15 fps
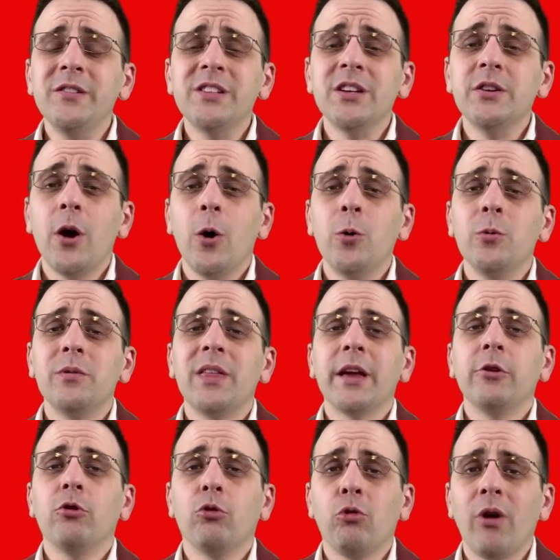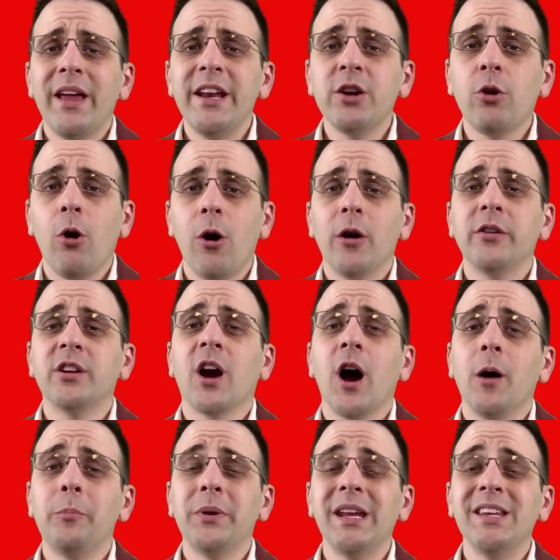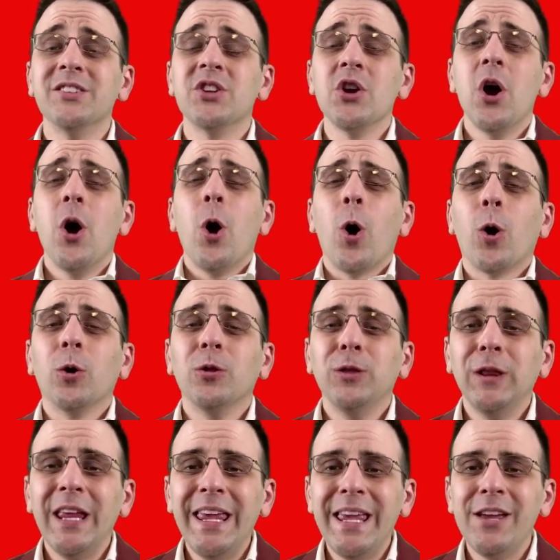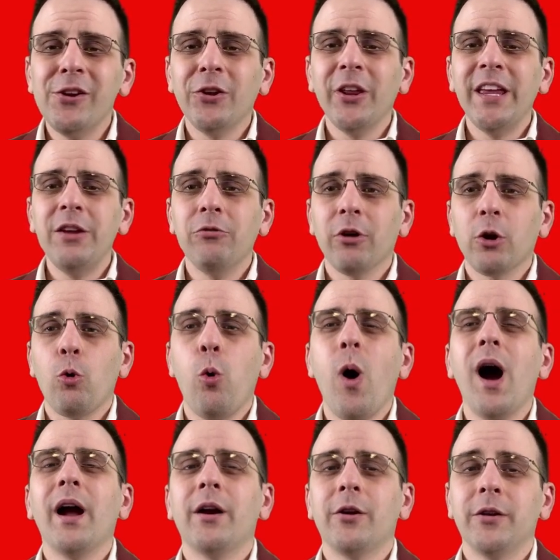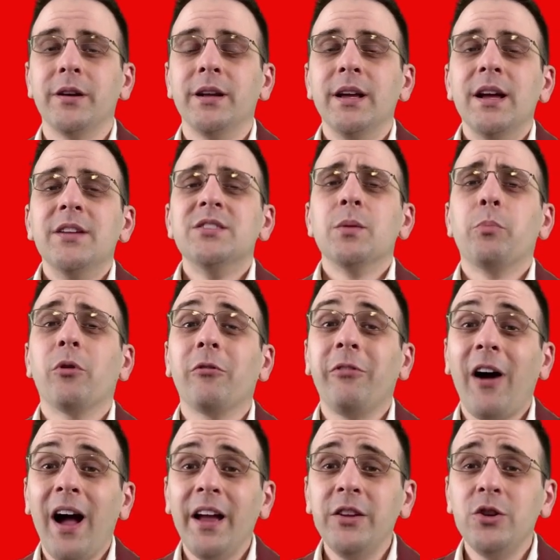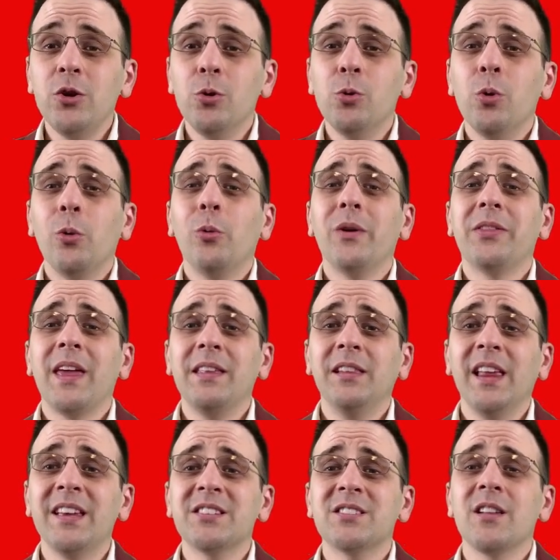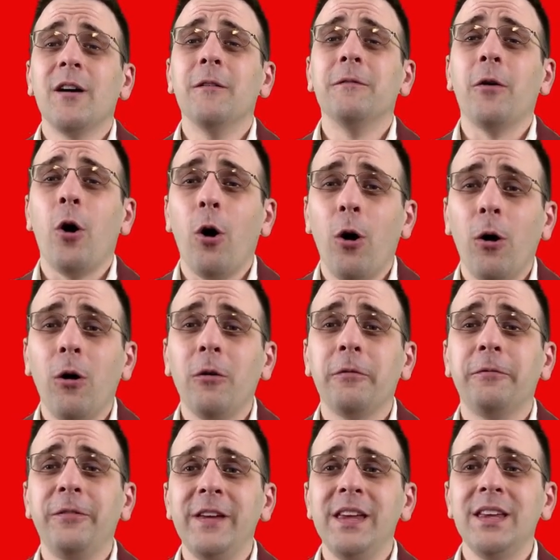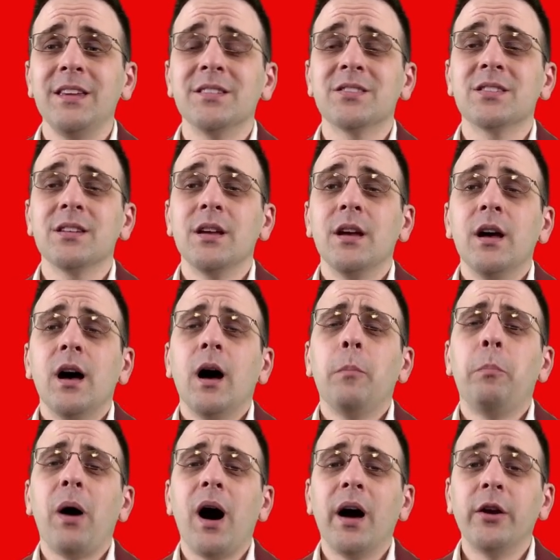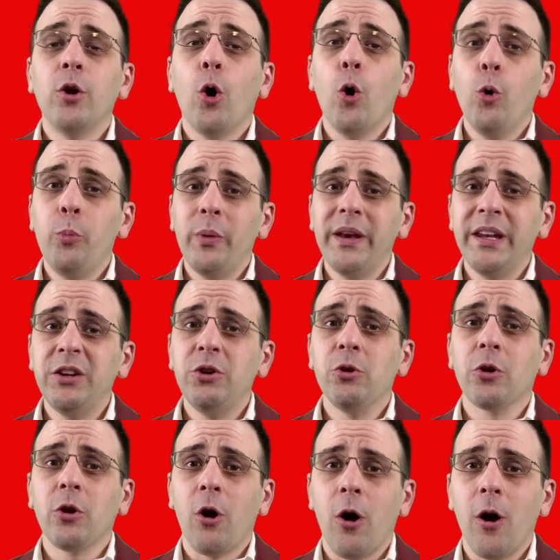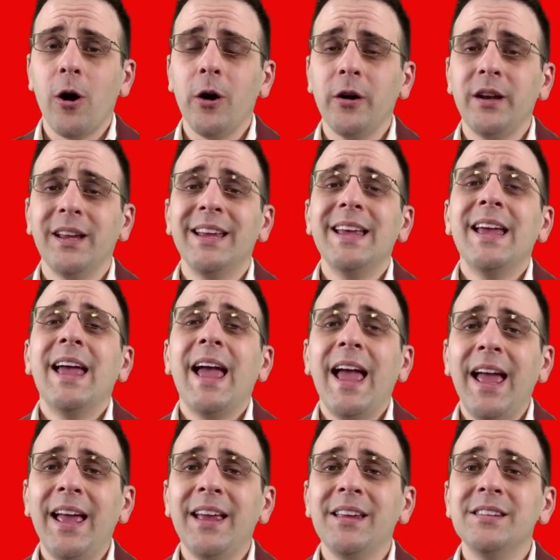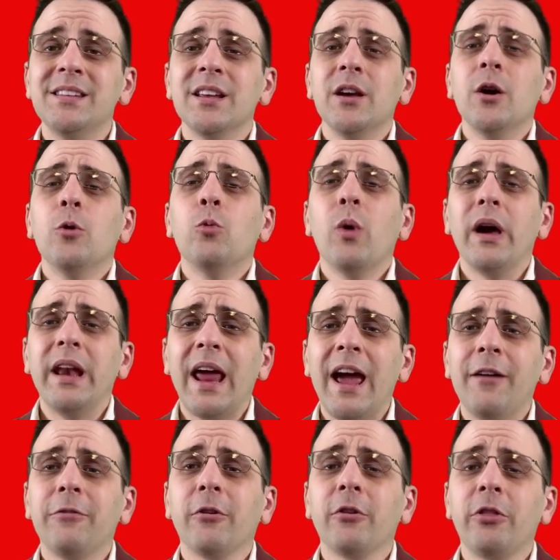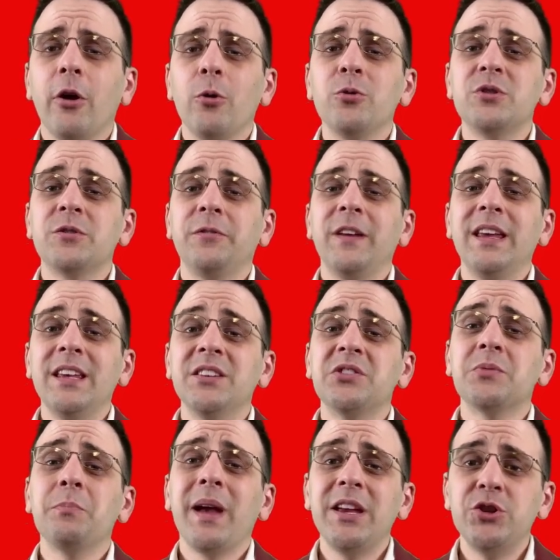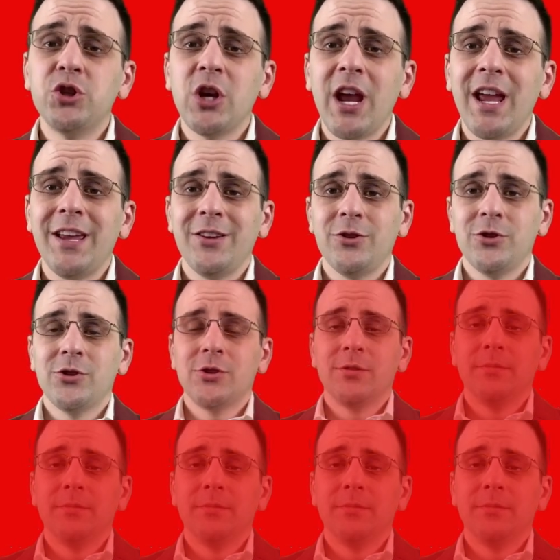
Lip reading: to note that credit card companies are legally required to provide you with a list of all fees upon opening your card and whenever those fees may change.